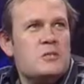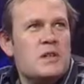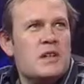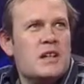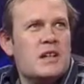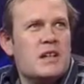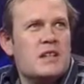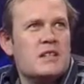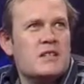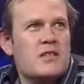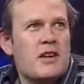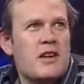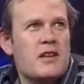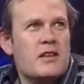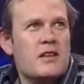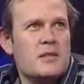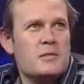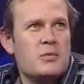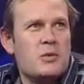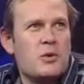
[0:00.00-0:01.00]
because all
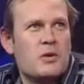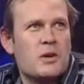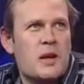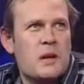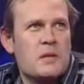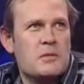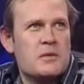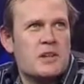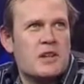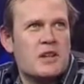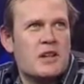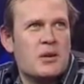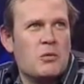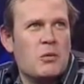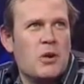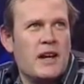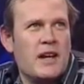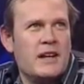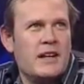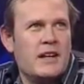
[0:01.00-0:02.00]
these programs are going to
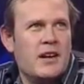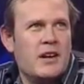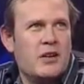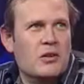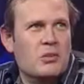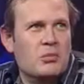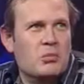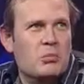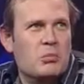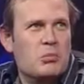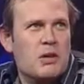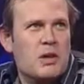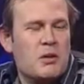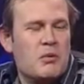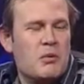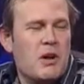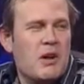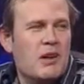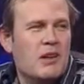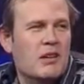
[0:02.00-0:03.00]
wind down pretty
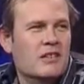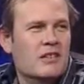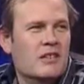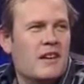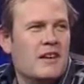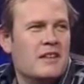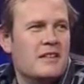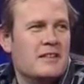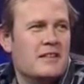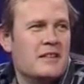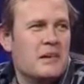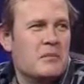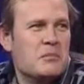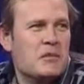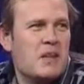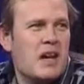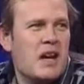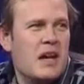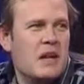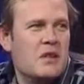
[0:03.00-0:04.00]
well at the same
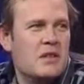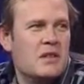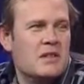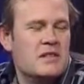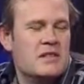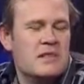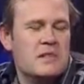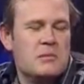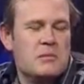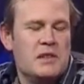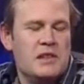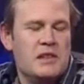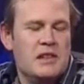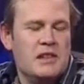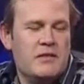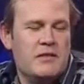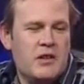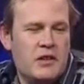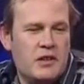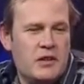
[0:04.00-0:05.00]
time, and it's going to
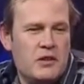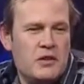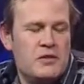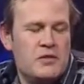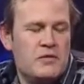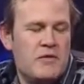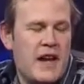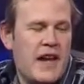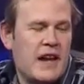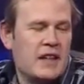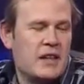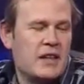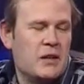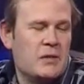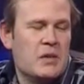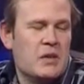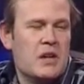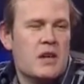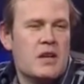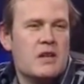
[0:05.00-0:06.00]
leave a huge vacuum.
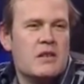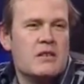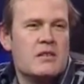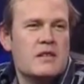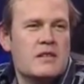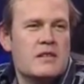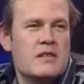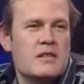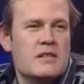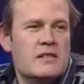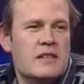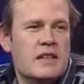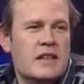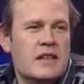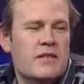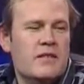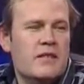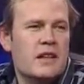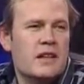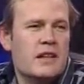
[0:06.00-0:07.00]
There's a
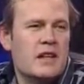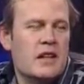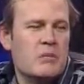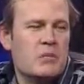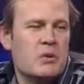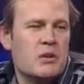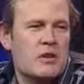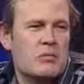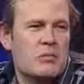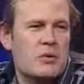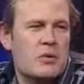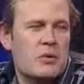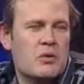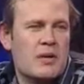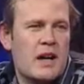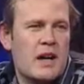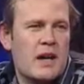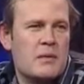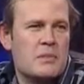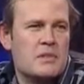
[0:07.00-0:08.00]
significant number of
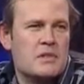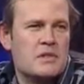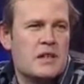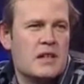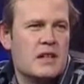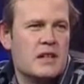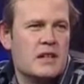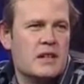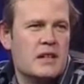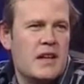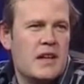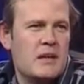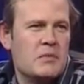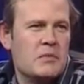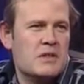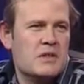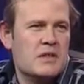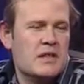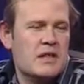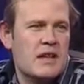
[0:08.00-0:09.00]
programs in
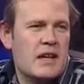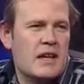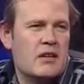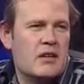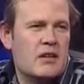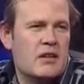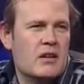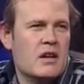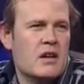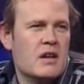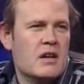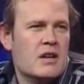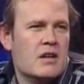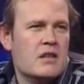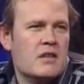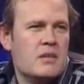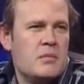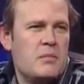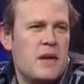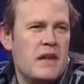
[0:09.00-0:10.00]
Edmonton that are
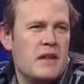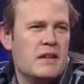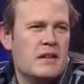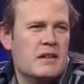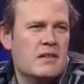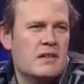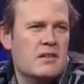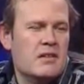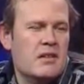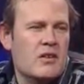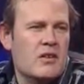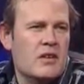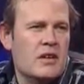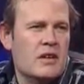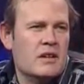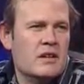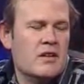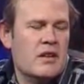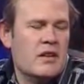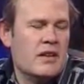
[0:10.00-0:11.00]
dependent
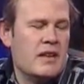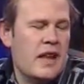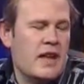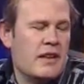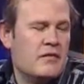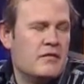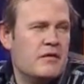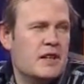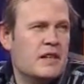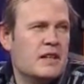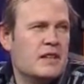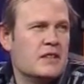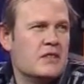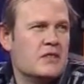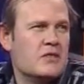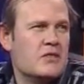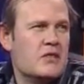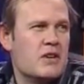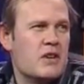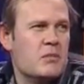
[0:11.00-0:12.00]
on that funding
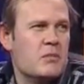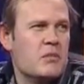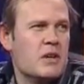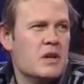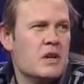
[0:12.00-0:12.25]
stream.